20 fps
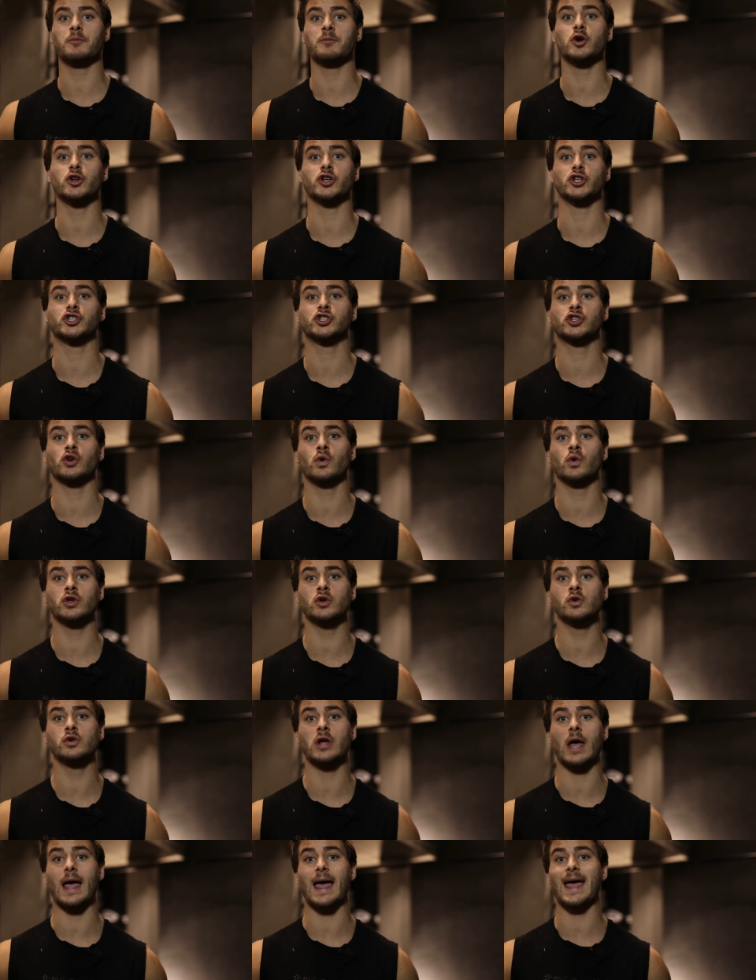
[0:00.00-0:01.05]
I'm gonna show
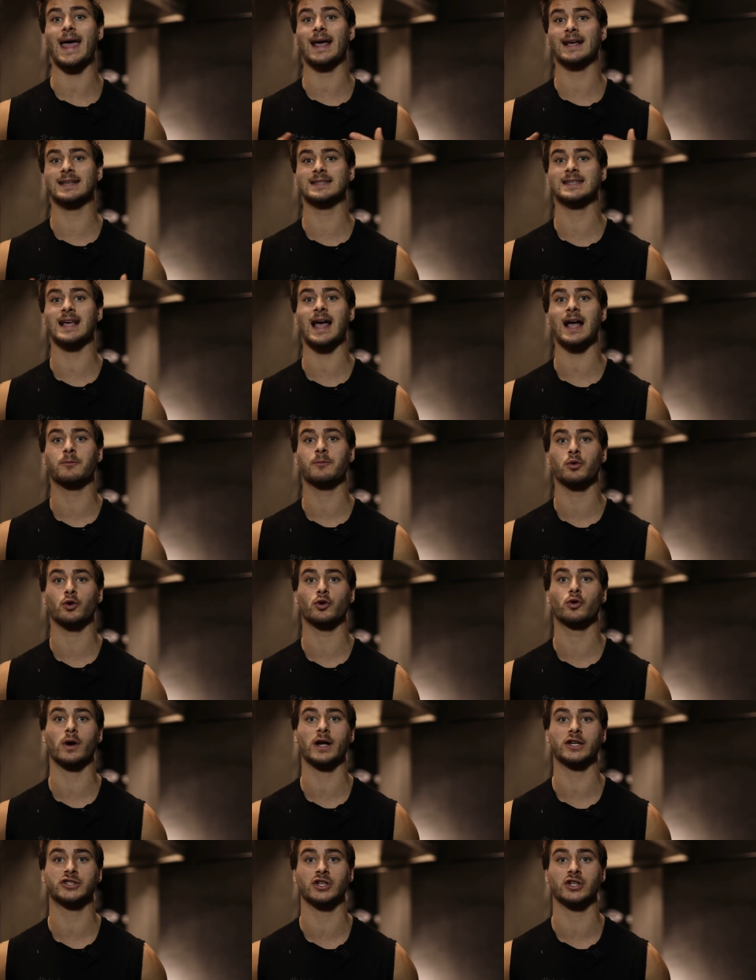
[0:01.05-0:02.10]
you the exact
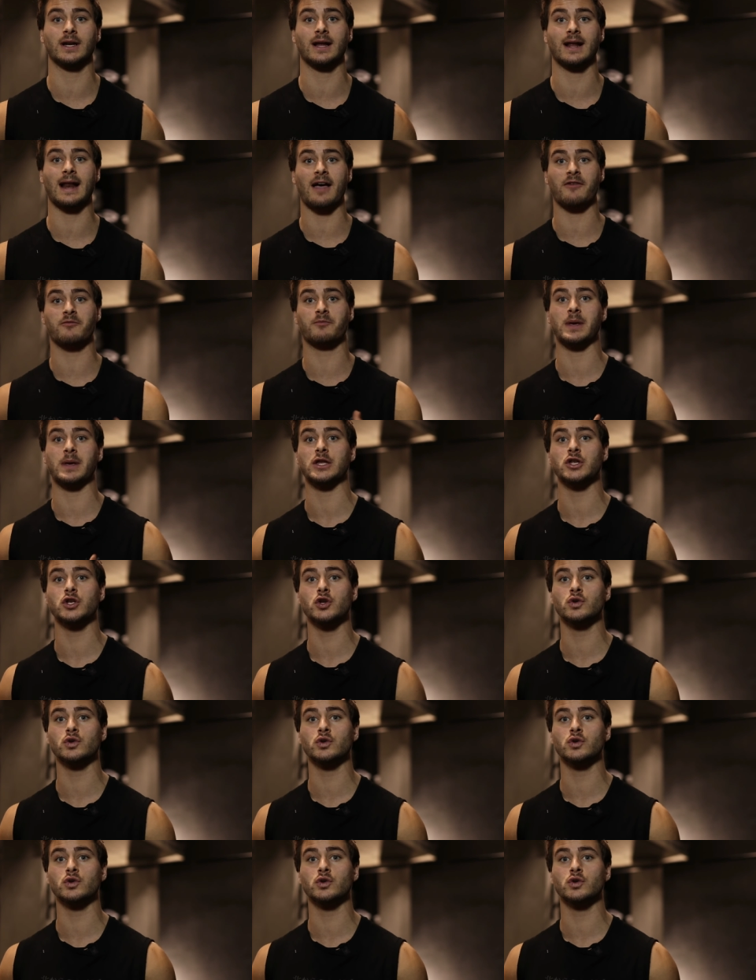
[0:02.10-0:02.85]
progression that I've been